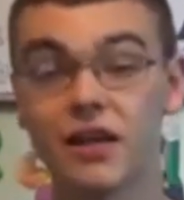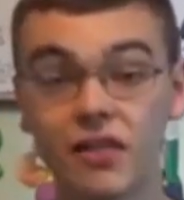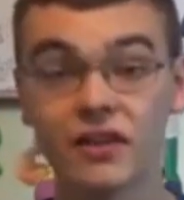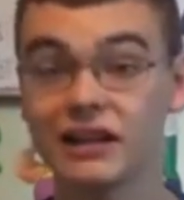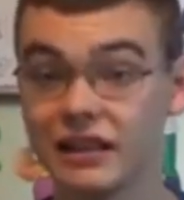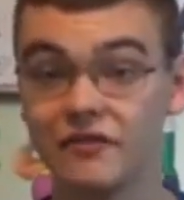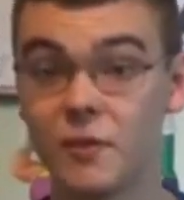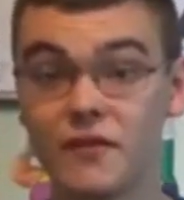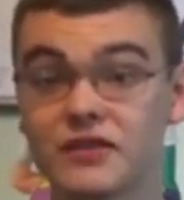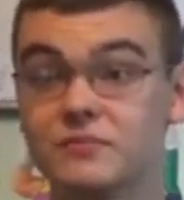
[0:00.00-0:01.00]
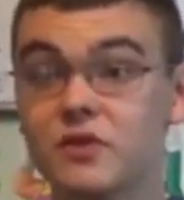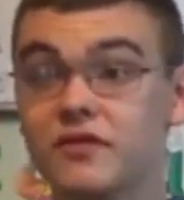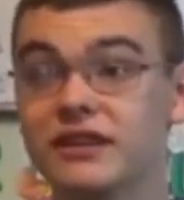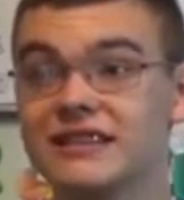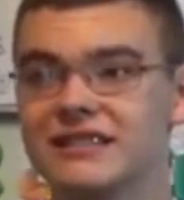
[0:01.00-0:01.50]
Another thing I love about this
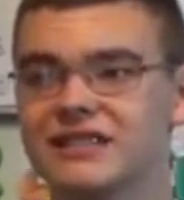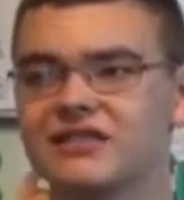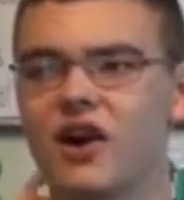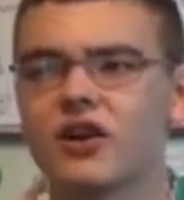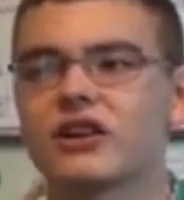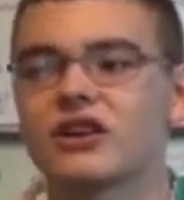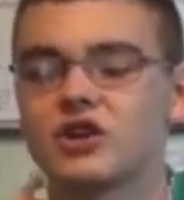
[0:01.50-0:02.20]
movie is the dark,